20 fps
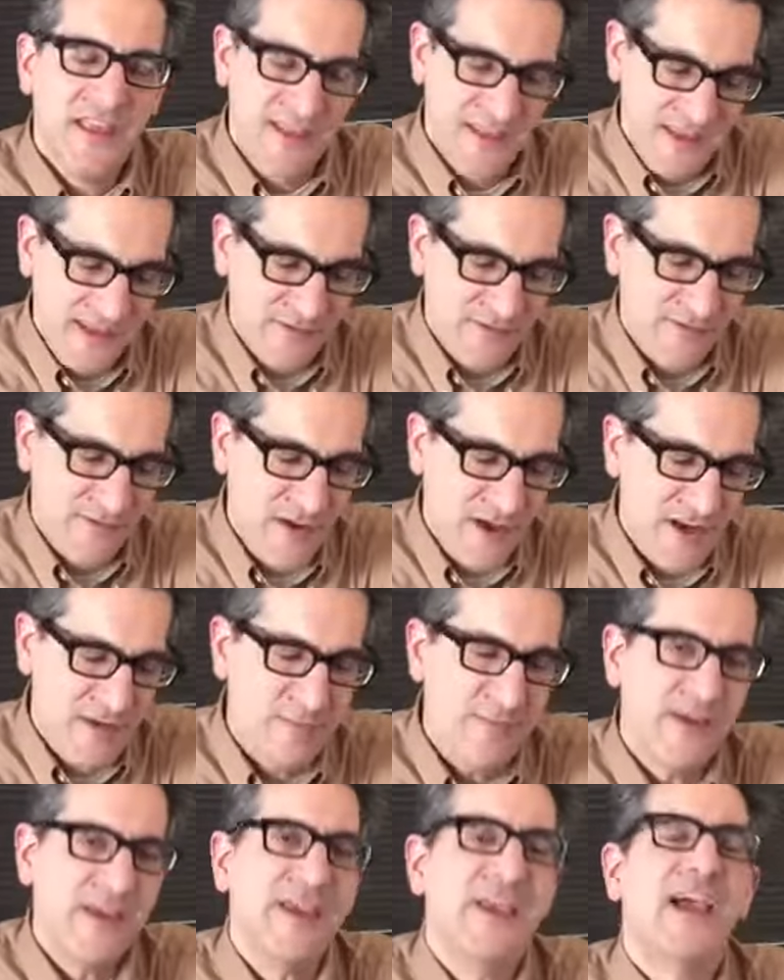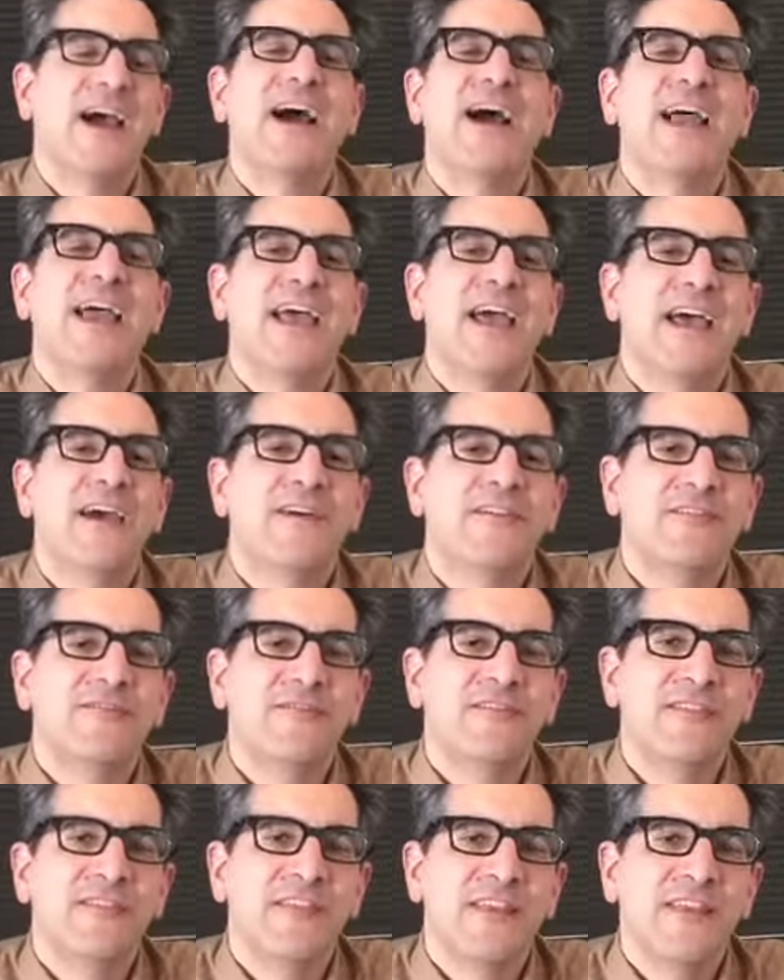In front of me, I have
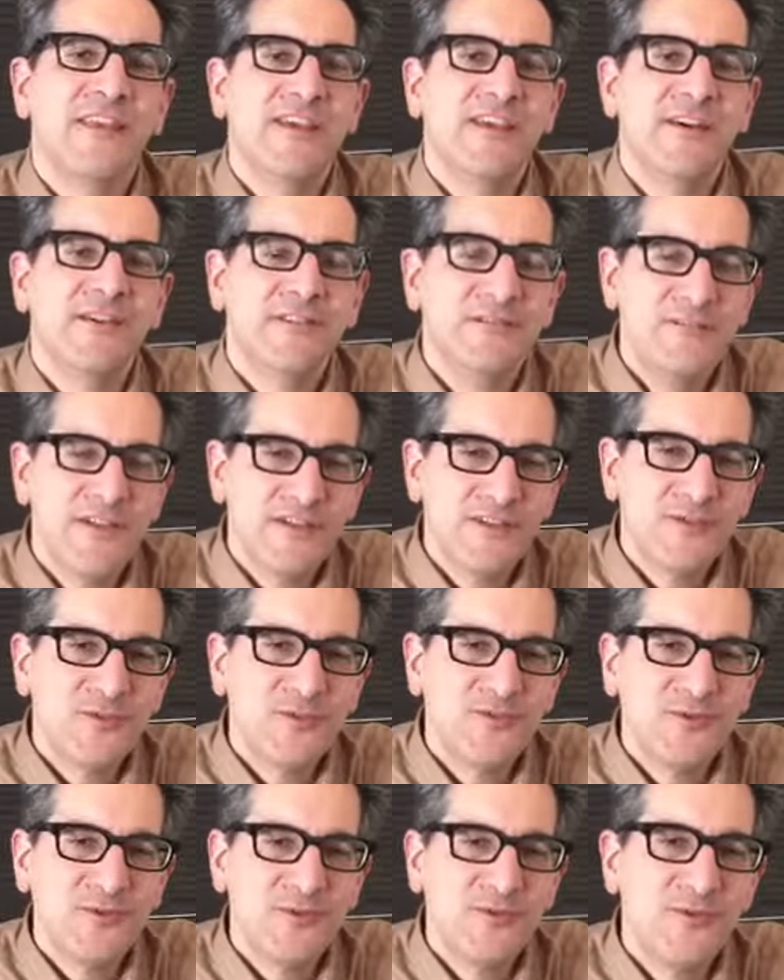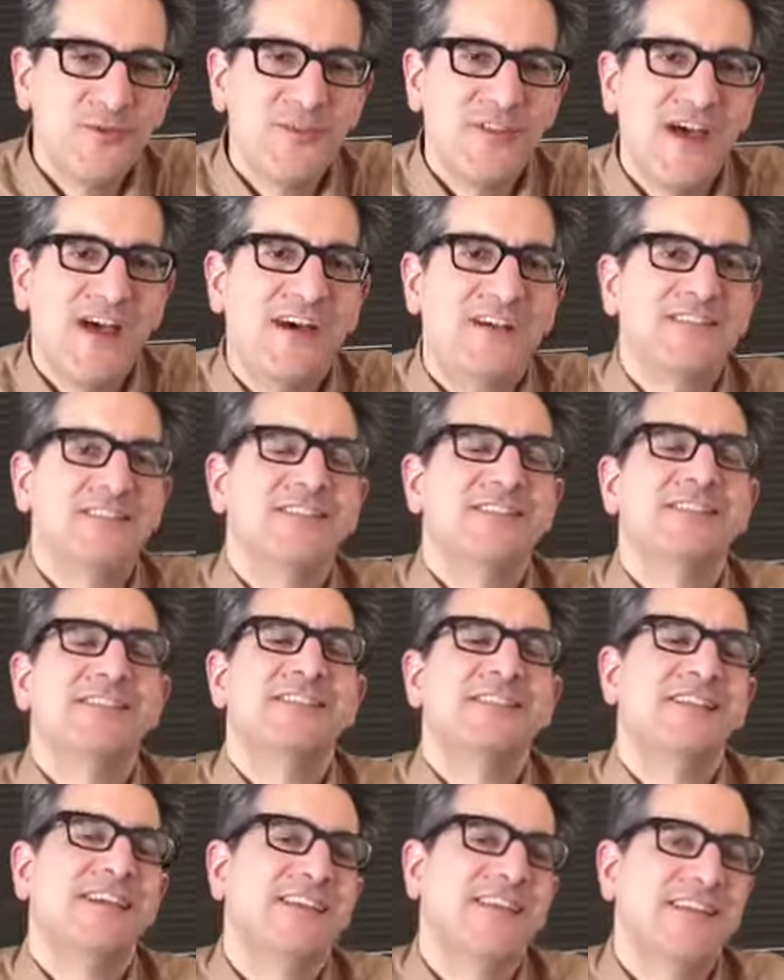the official
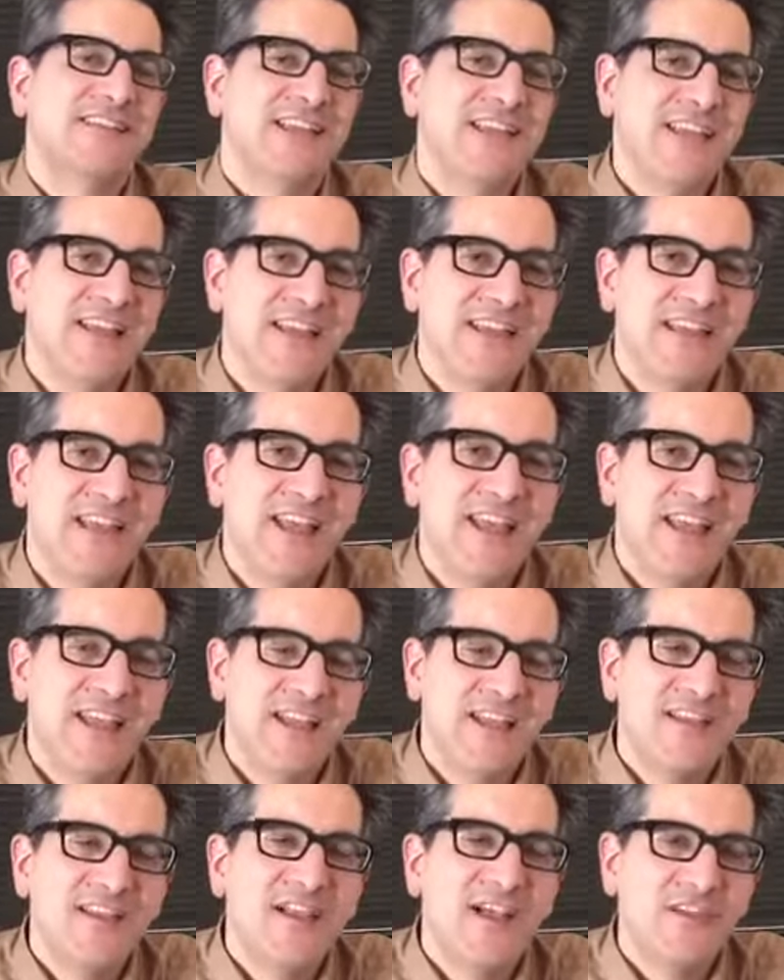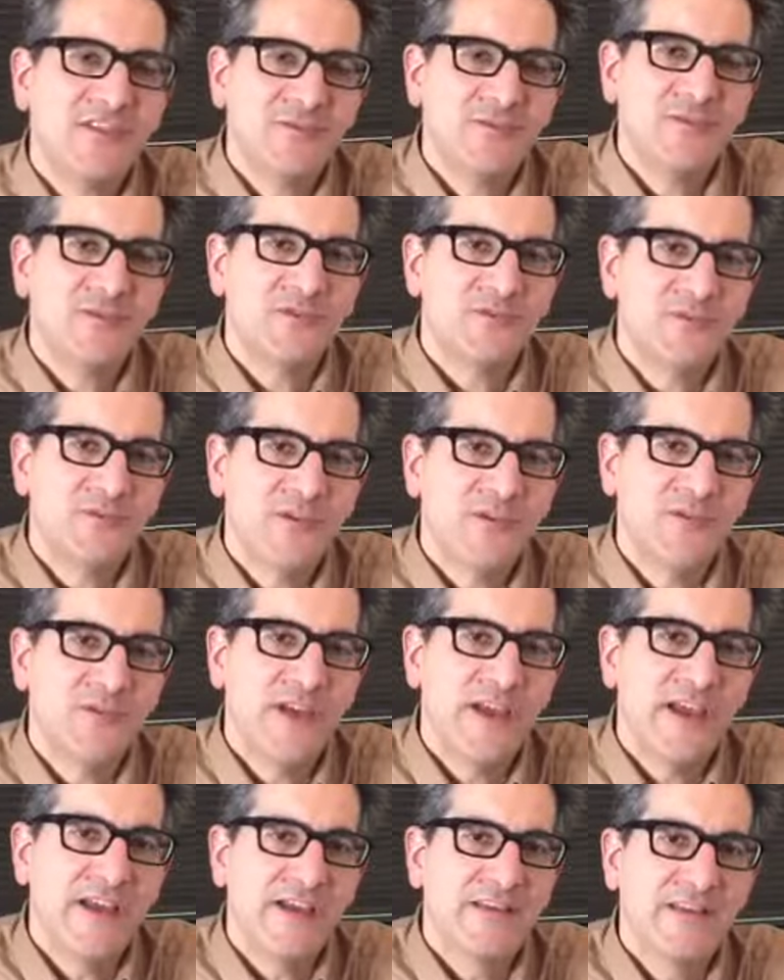2016 Industrial
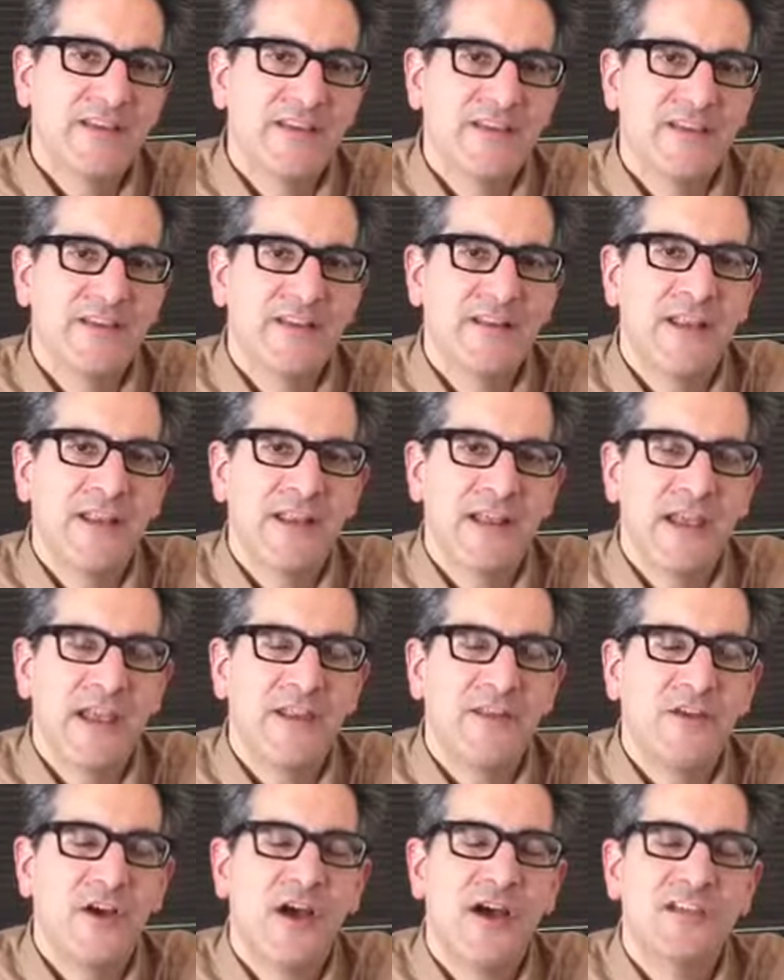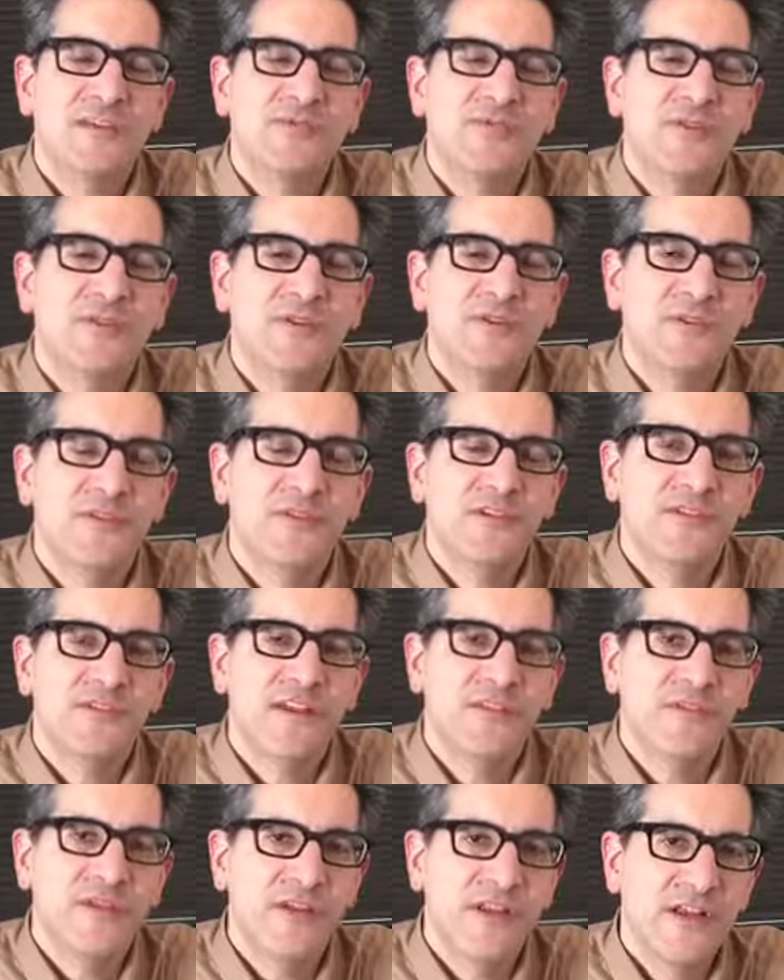And At NAI Daus, we do this
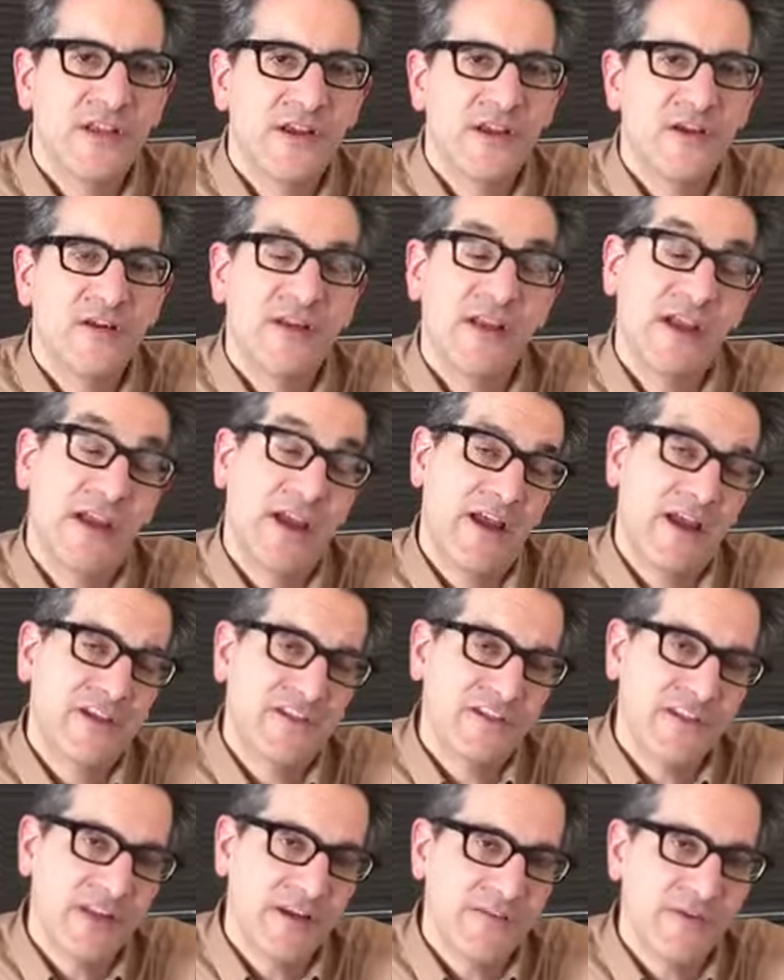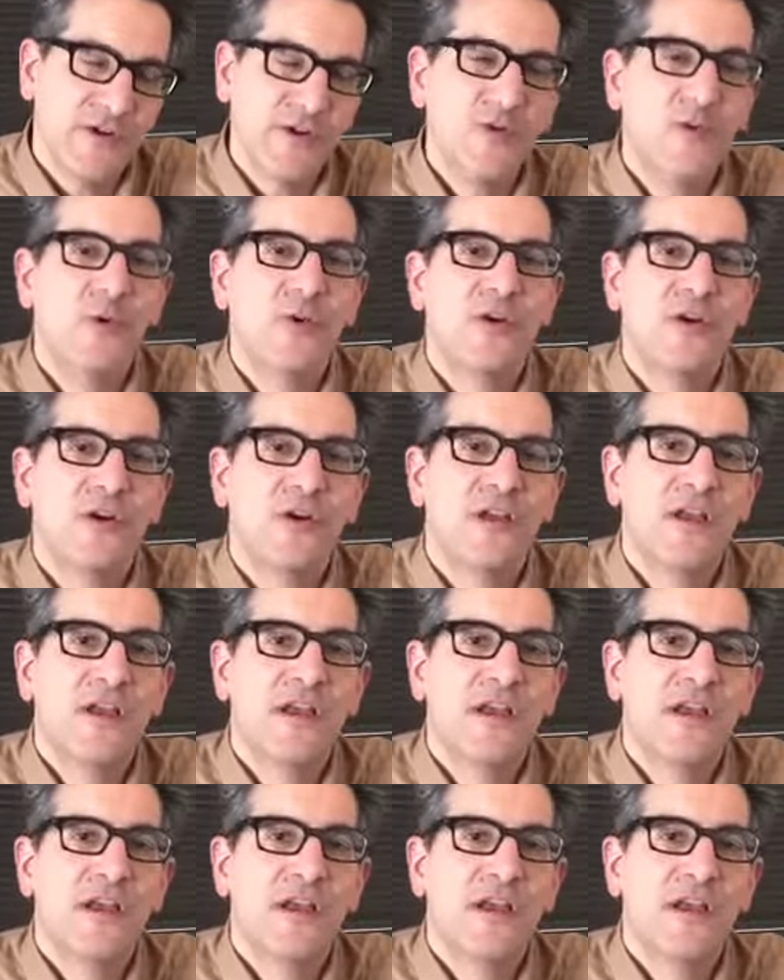every year, actually every quarter,